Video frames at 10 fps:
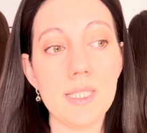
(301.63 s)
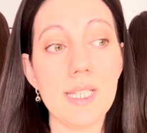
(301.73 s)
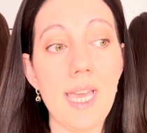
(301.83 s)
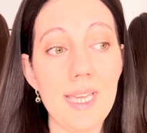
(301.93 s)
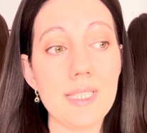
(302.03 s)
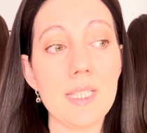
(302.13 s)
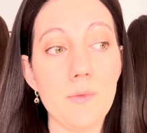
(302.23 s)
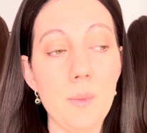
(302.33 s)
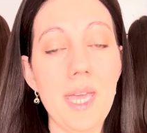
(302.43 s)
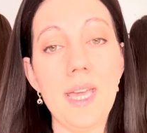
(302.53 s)
gangs of
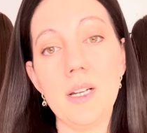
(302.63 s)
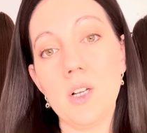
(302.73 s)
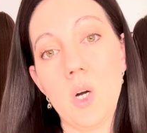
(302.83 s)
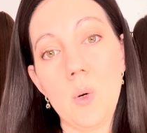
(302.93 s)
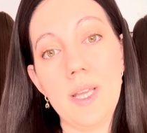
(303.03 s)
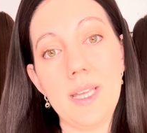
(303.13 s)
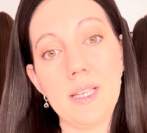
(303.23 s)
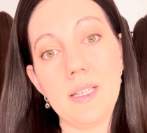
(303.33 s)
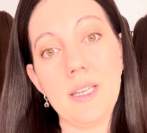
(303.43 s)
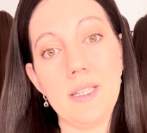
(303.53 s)
men
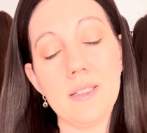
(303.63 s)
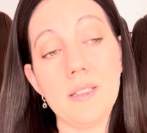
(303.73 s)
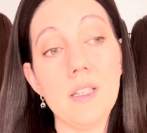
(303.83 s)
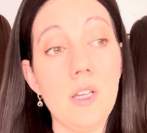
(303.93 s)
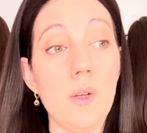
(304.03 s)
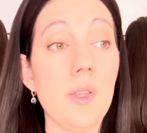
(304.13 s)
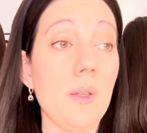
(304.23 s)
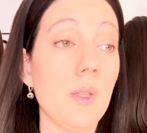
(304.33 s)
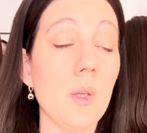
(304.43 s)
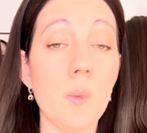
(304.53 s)
going,
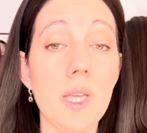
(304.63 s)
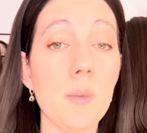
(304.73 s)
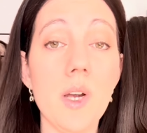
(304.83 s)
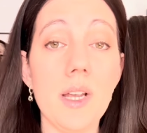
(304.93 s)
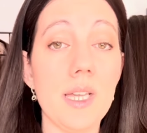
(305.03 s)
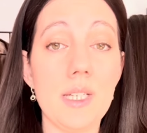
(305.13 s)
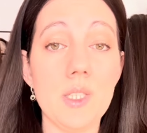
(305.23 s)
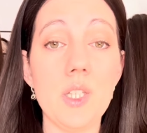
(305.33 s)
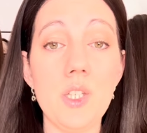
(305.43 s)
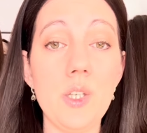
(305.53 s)
the wig market is
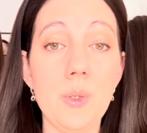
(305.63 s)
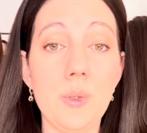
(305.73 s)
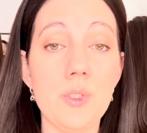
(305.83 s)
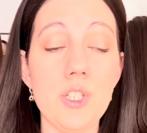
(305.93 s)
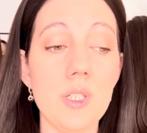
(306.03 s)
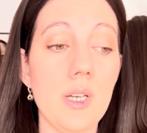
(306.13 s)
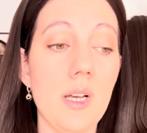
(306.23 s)
huge.